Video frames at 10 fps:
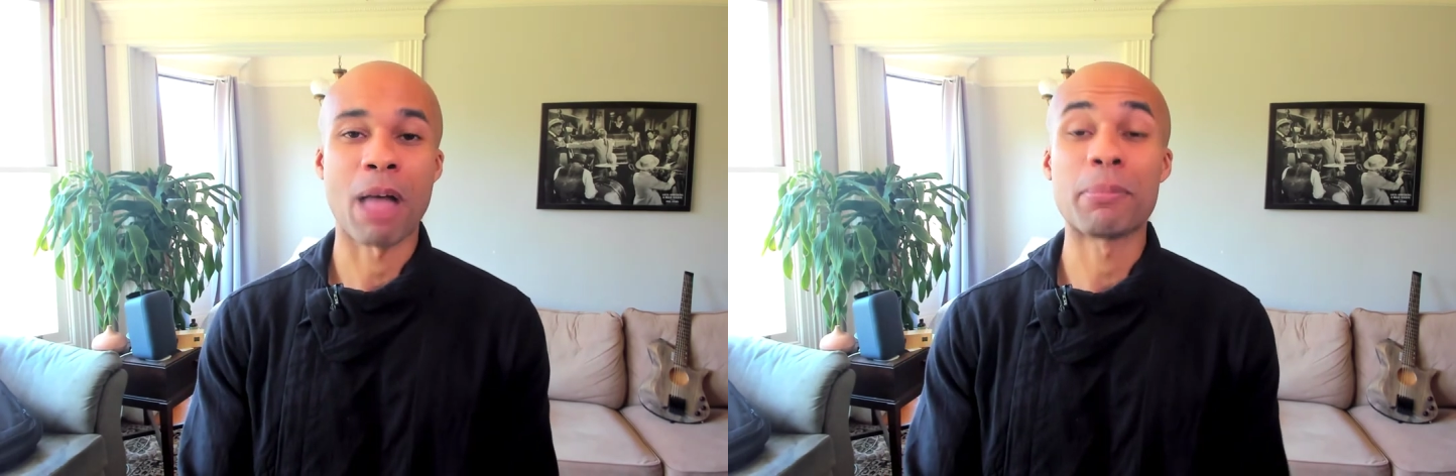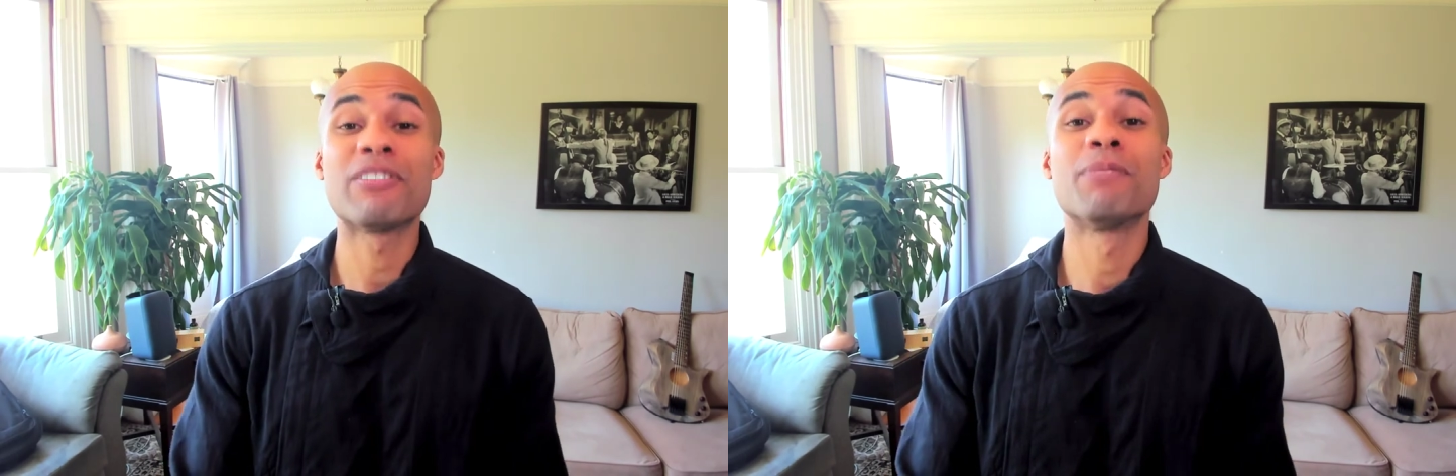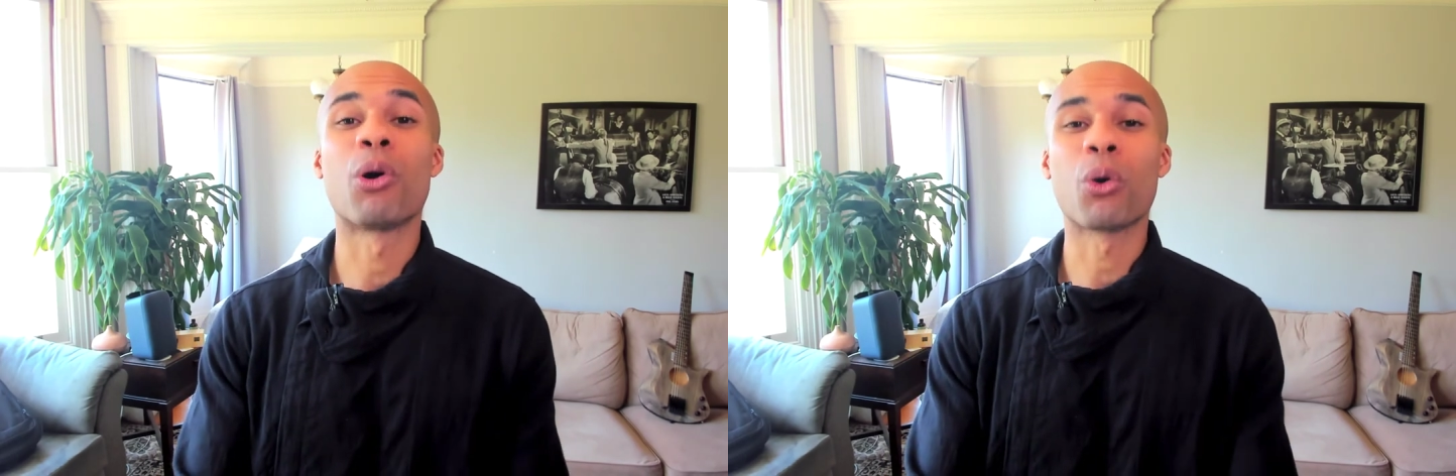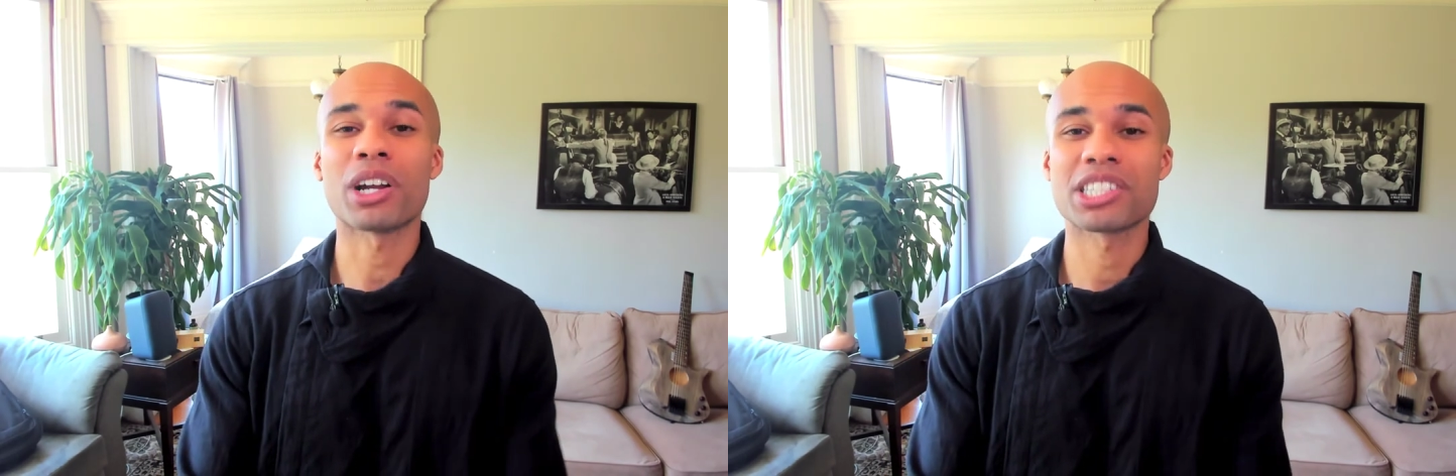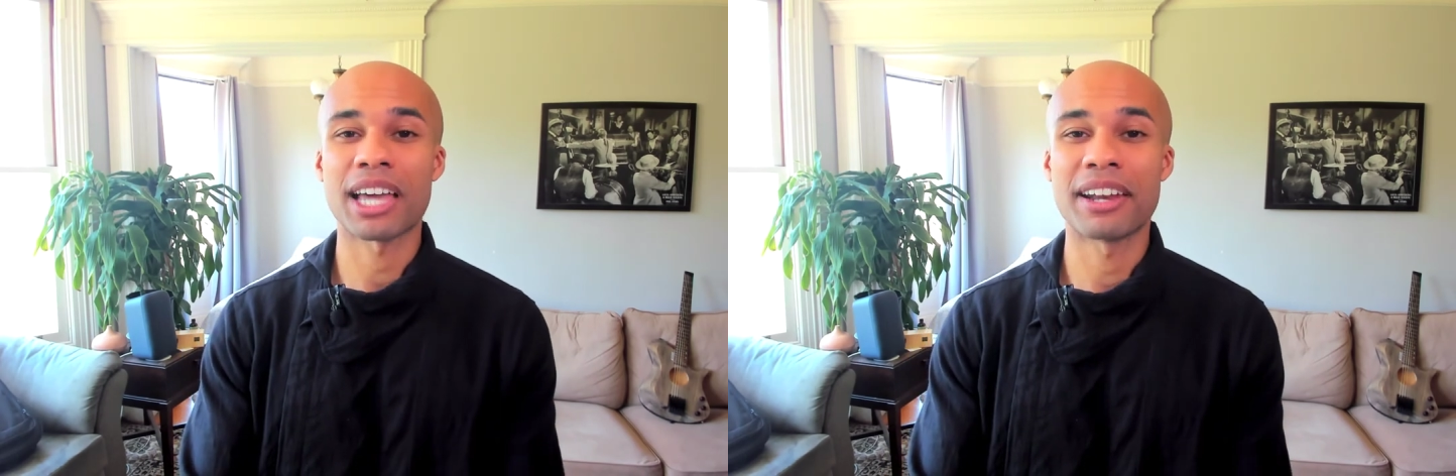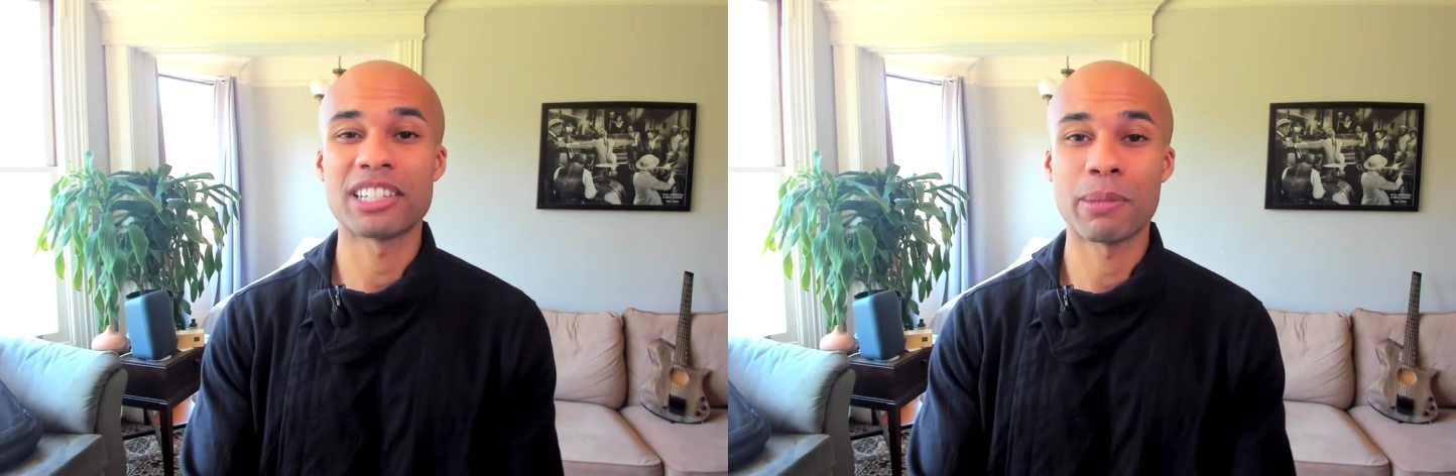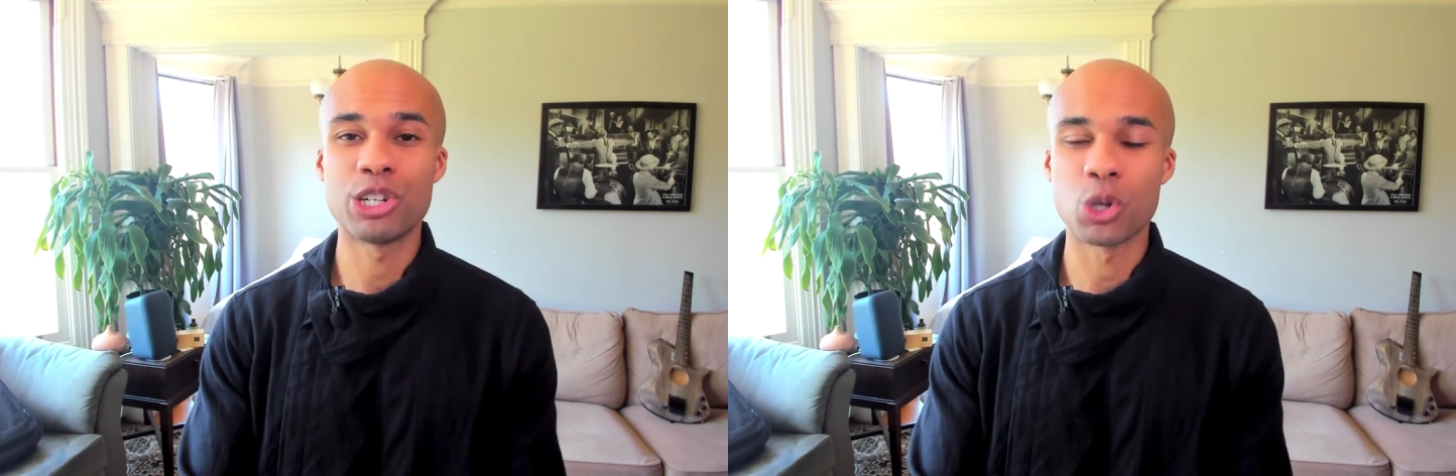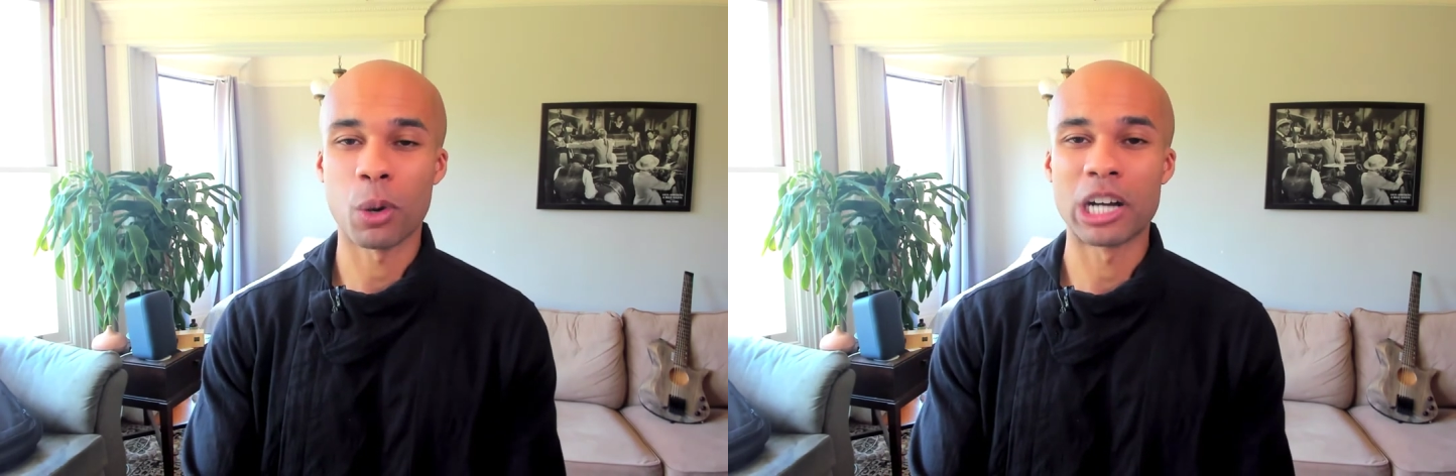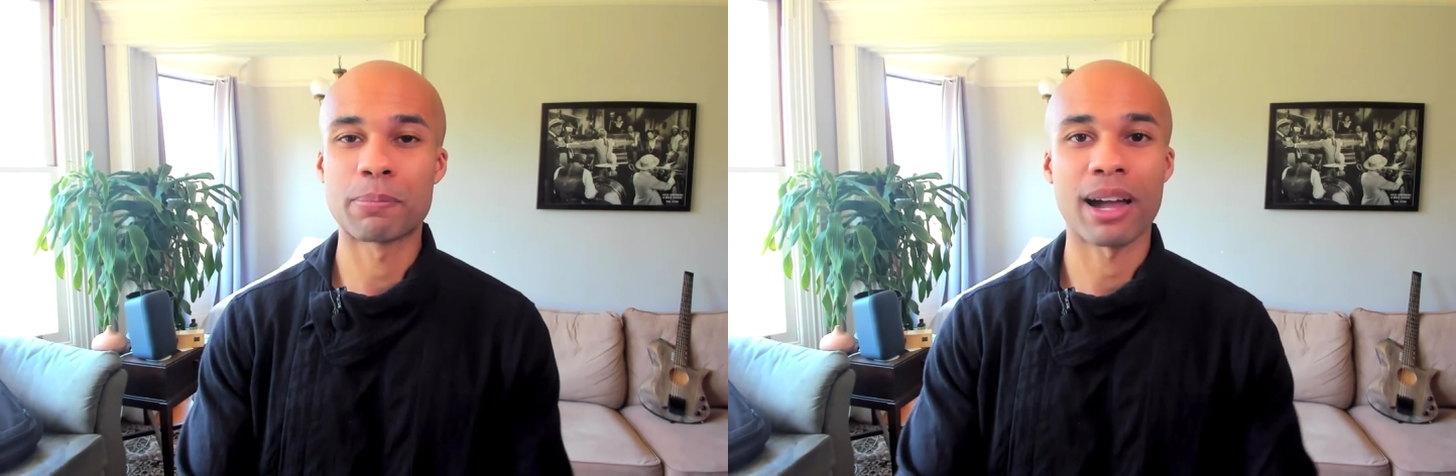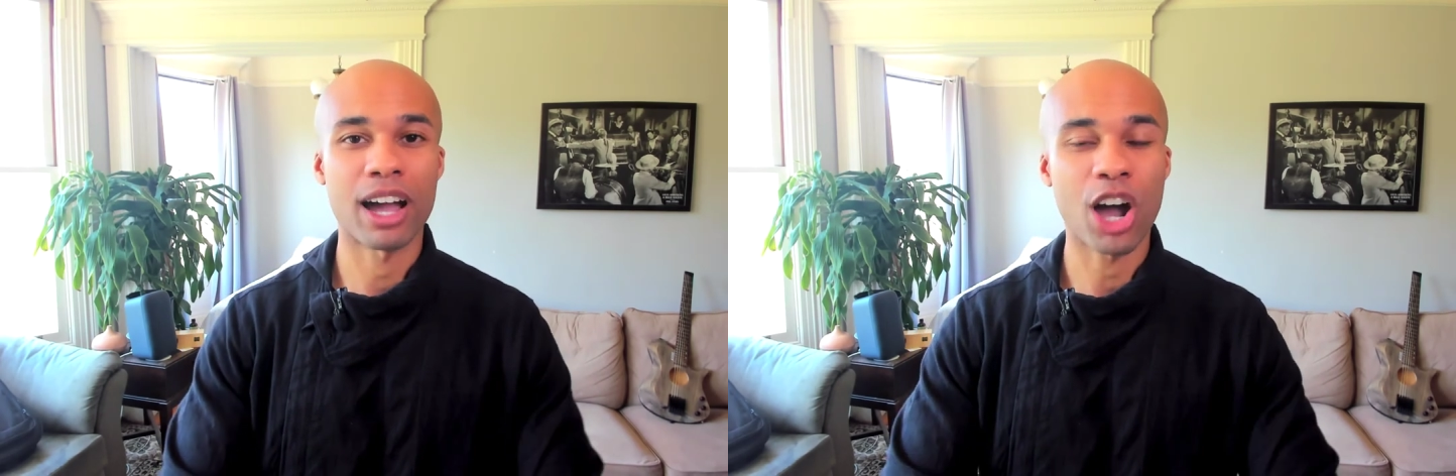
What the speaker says: I'm even more excited to be joined by a